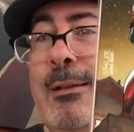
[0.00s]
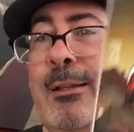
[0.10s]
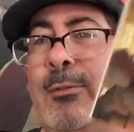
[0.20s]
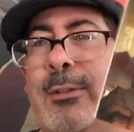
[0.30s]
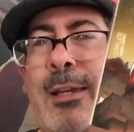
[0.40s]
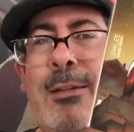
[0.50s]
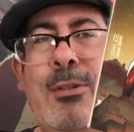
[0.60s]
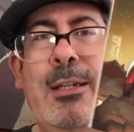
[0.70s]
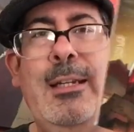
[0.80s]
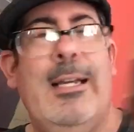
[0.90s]
This was
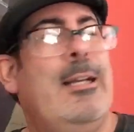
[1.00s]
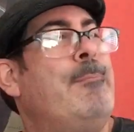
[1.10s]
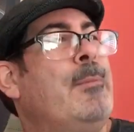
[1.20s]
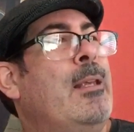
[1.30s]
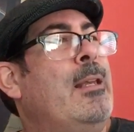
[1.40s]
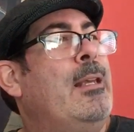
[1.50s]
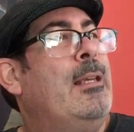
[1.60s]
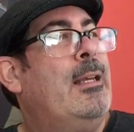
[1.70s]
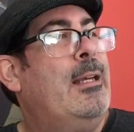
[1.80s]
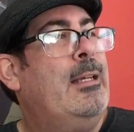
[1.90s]
actually
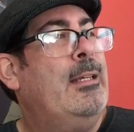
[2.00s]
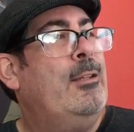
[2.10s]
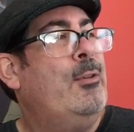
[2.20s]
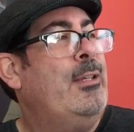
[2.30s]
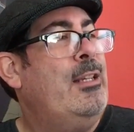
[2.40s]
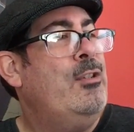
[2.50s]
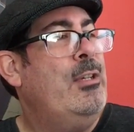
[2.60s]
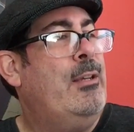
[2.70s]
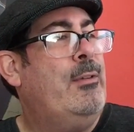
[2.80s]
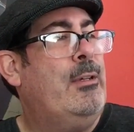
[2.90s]
his
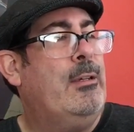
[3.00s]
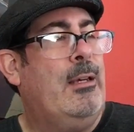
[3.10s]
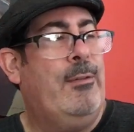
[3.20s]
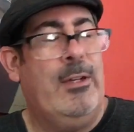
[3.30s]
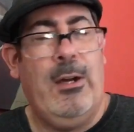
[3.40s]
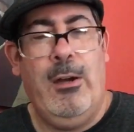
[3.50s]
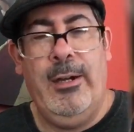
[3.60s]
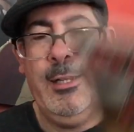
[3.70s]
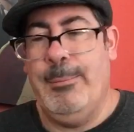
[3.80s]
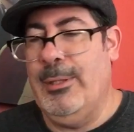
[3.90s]
rendition of a
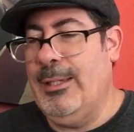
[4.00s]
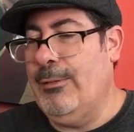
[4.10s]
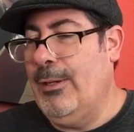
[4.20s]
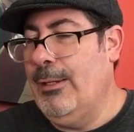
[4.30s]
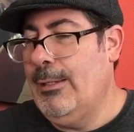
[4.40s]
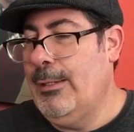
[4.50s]
card, I believe.